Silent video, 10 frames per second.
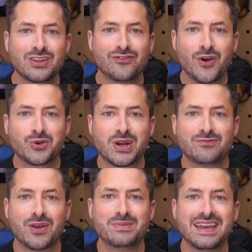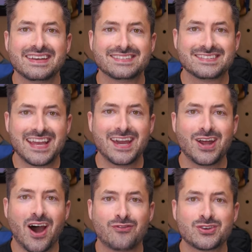the phone grip from the stand
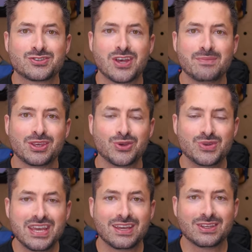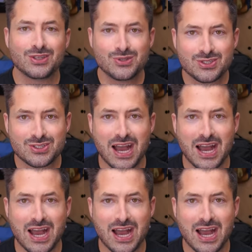offers some unique usage